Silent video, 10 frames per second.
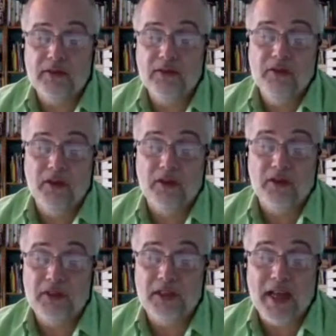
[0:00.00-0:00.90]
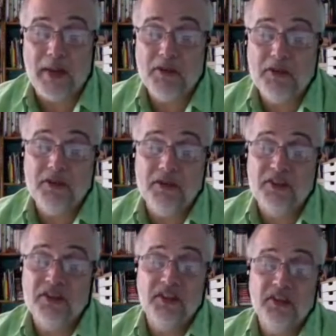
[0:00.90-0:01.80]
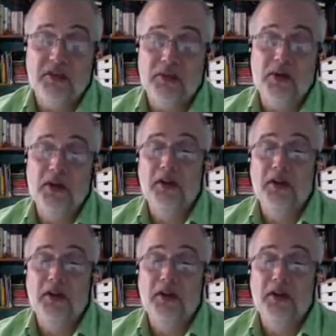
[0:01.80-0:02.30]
rather calamitous and cynical